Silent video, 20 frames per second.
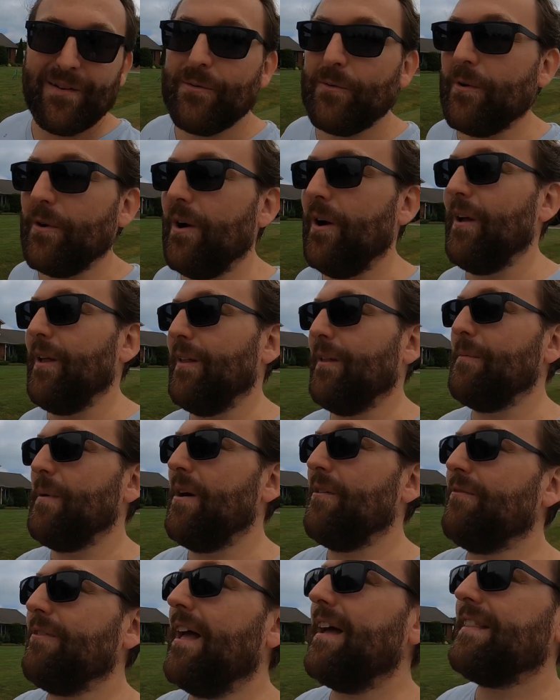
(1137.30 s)
We're all
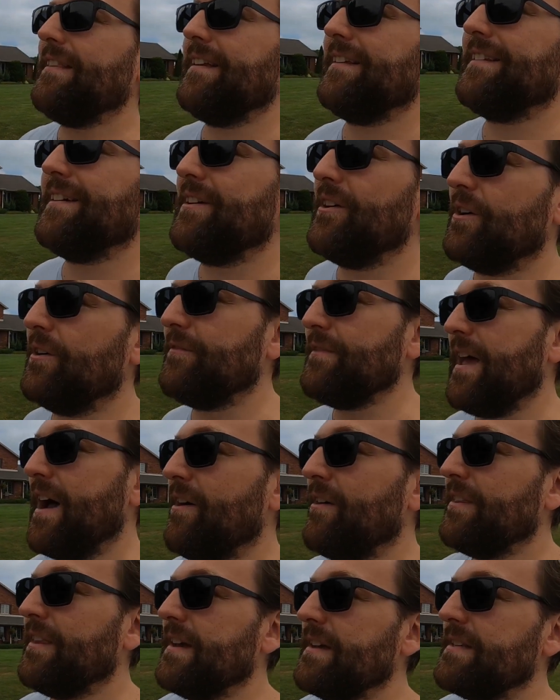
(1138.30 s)
about flattening the curve
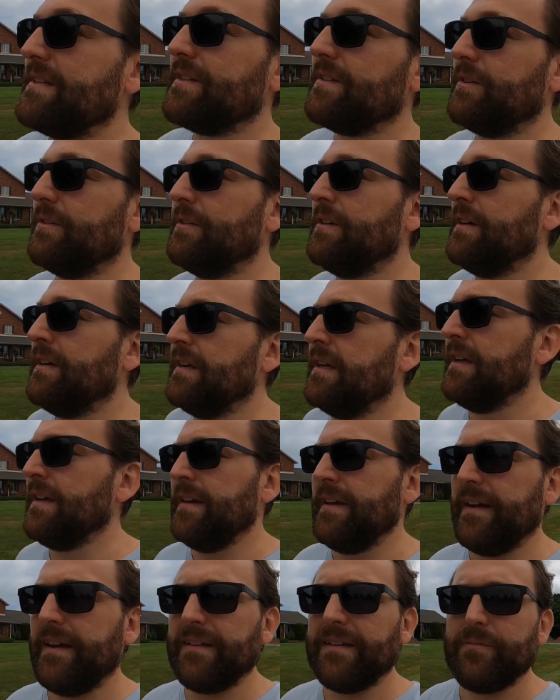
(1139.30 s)
nowadays, so
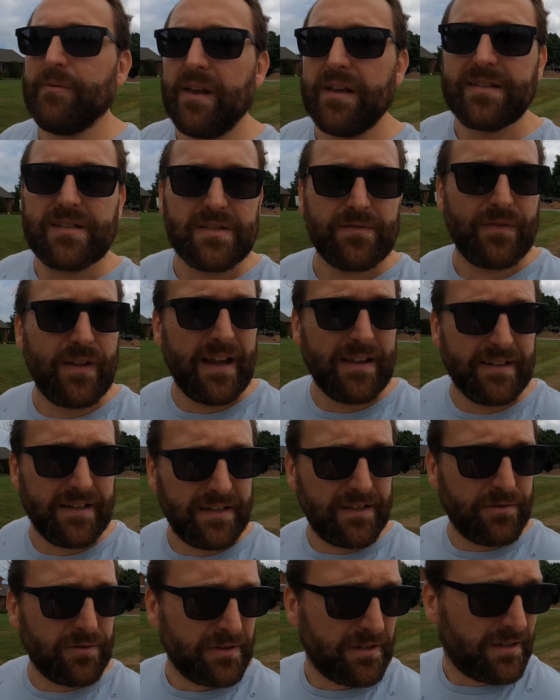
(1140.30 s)
AWS is
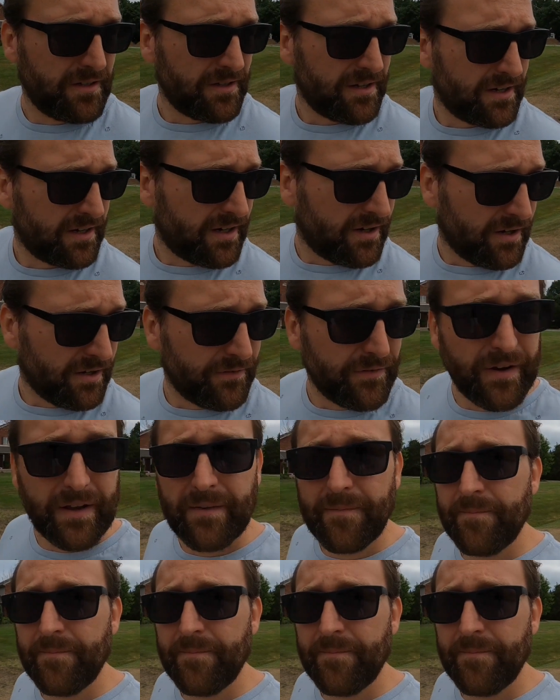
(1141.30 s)
flattening the learning curve.